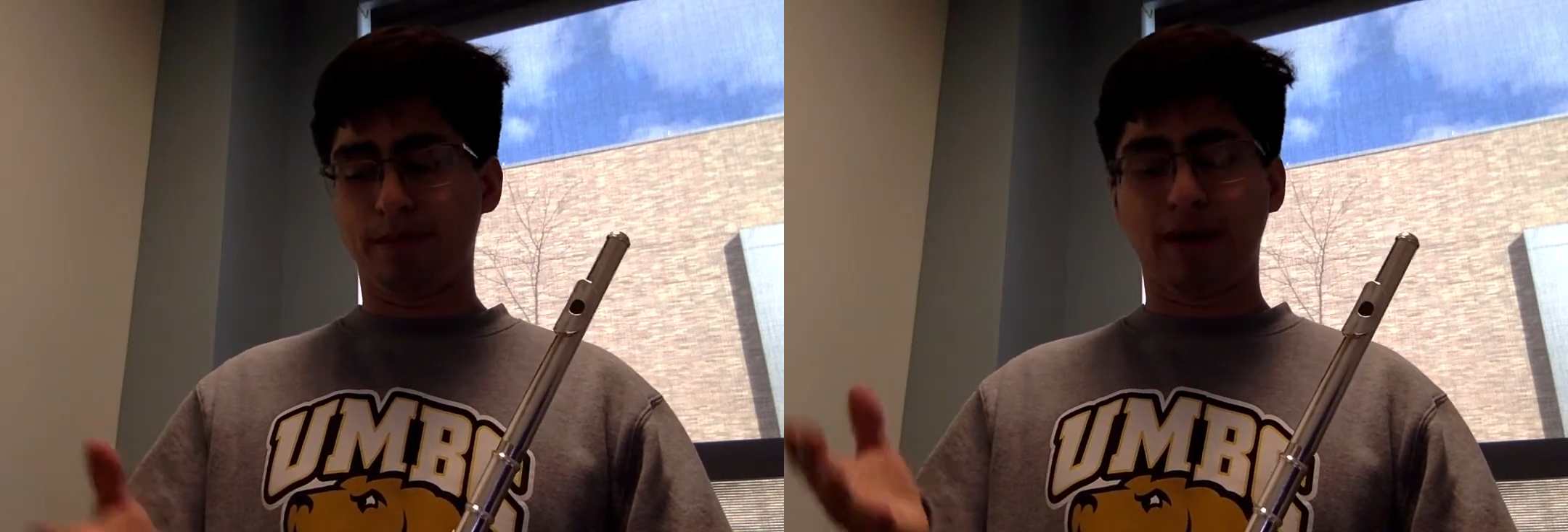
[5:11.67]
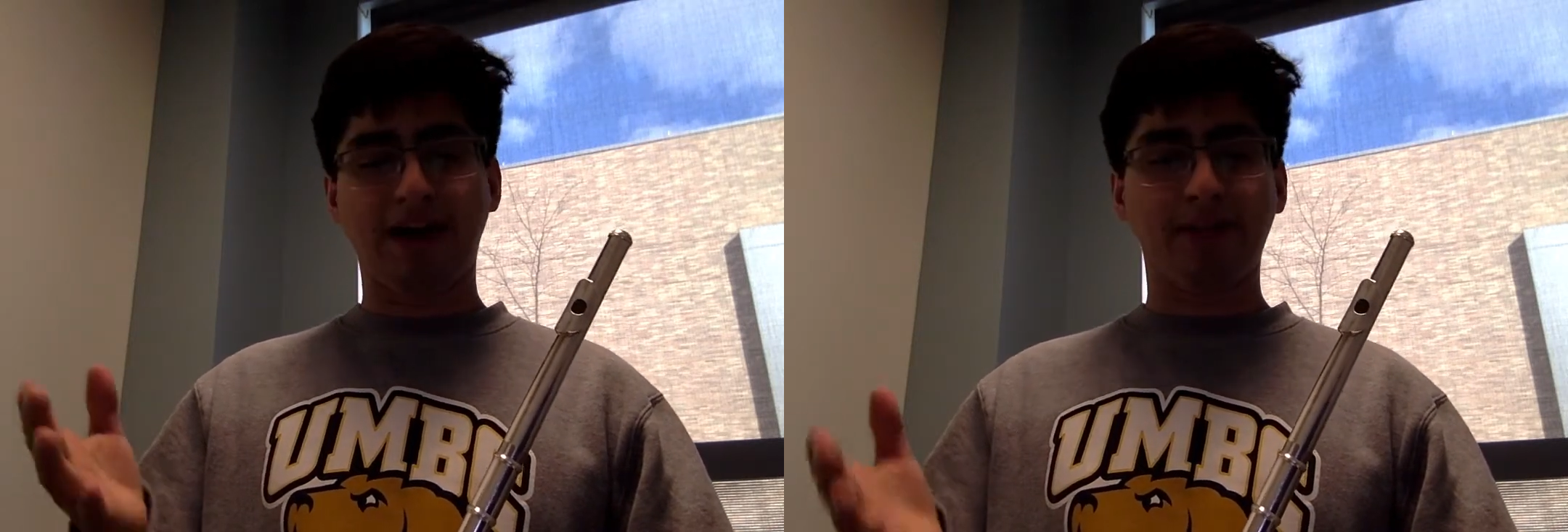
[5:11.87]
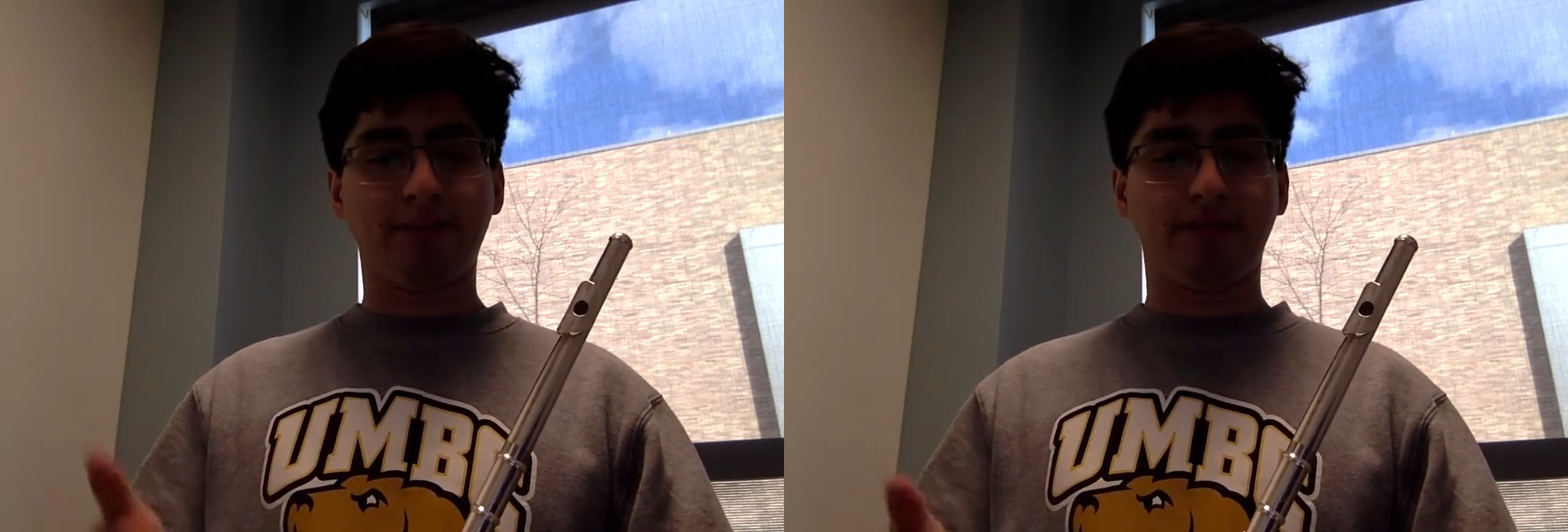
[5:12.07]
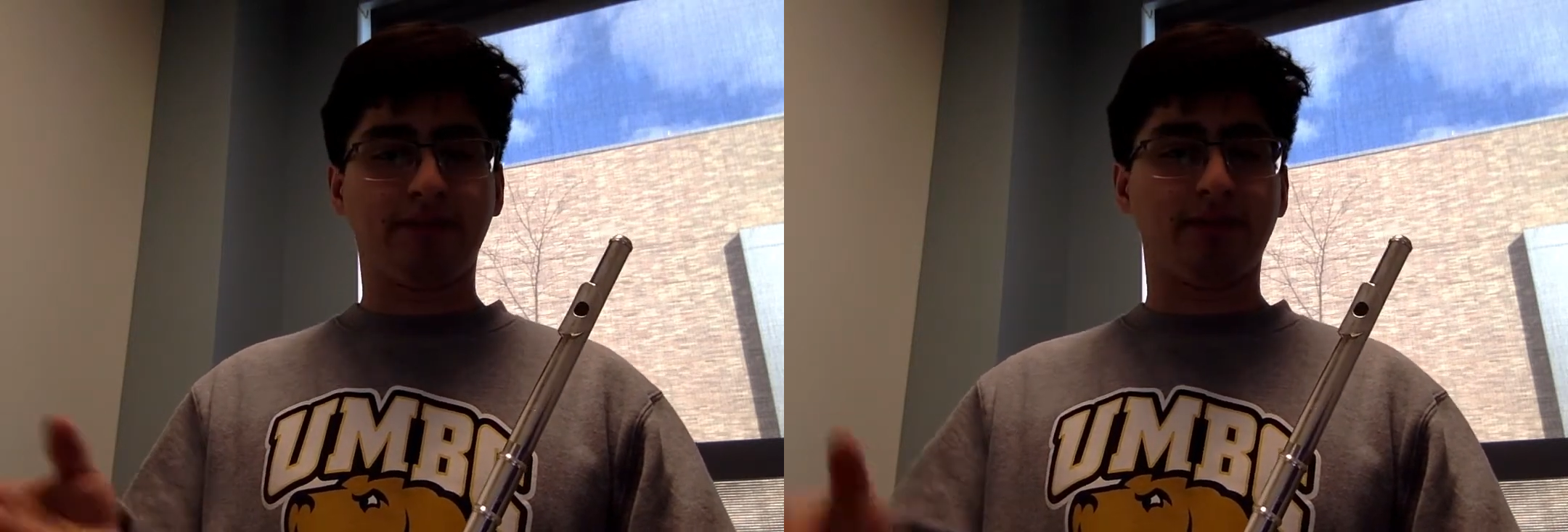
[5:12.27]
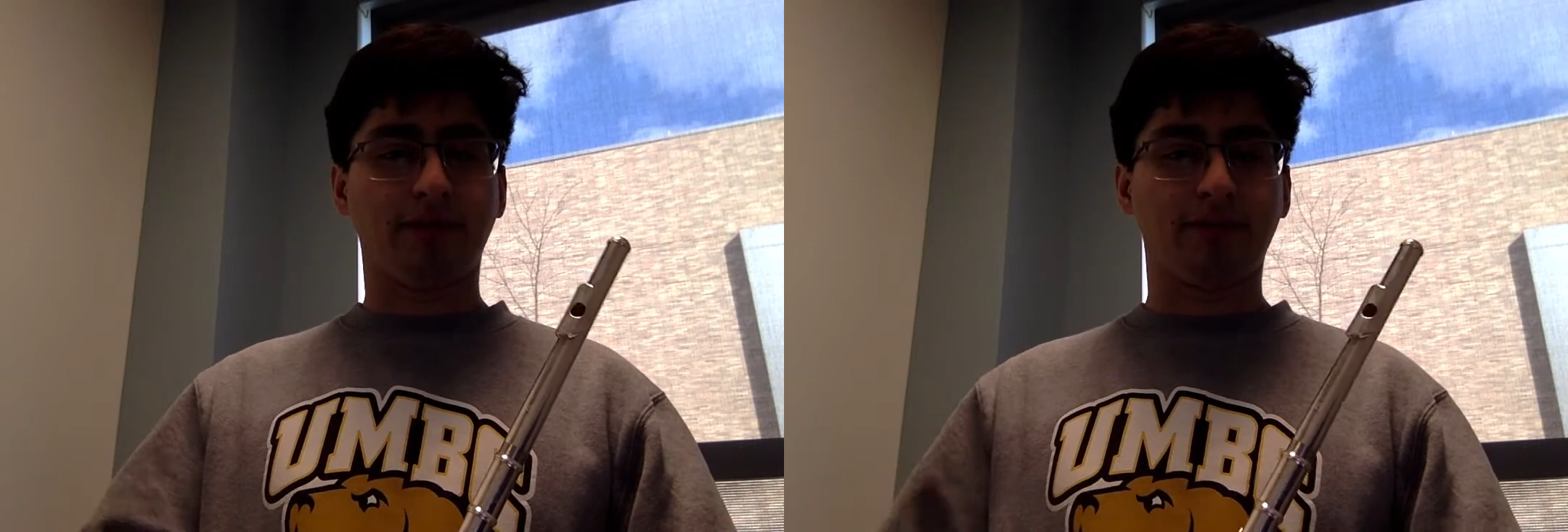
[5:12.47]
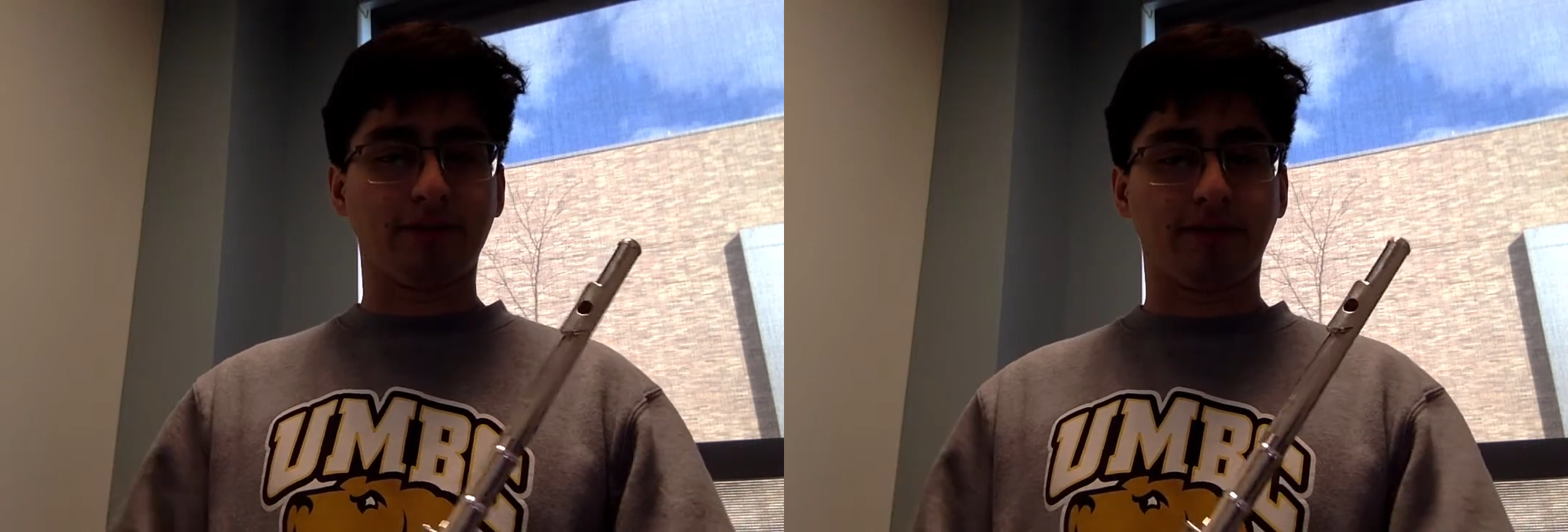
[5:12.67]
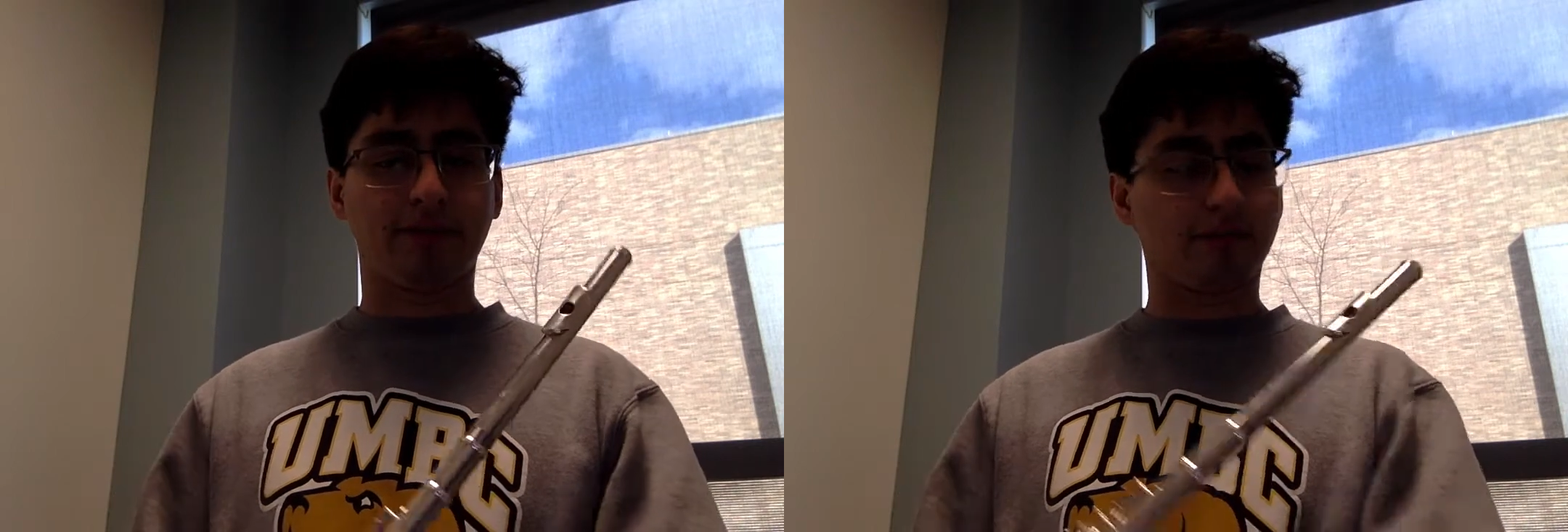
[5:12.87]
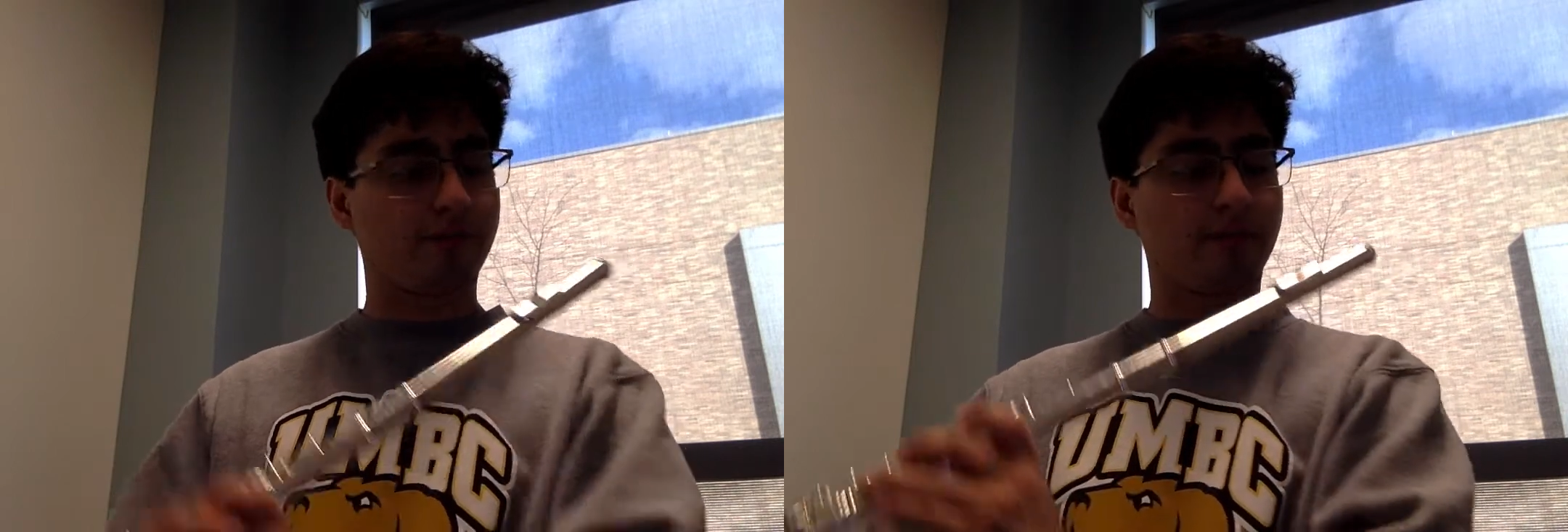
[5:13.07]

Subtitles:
add beats to every measure.